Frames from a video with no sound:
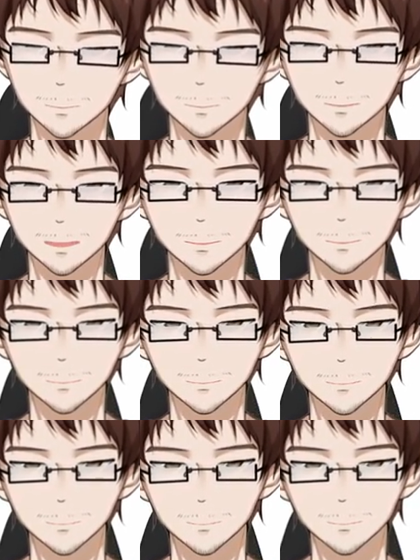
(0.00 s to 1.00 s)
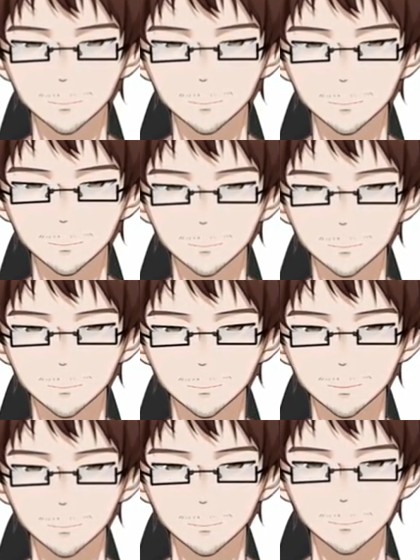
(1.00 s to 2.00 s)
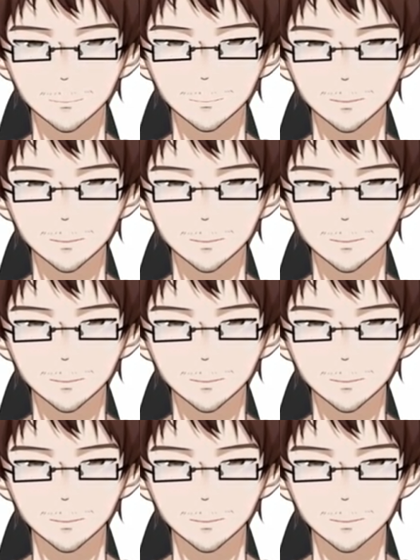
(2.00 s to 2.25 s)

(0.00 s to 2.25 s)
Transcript: and it is yeah it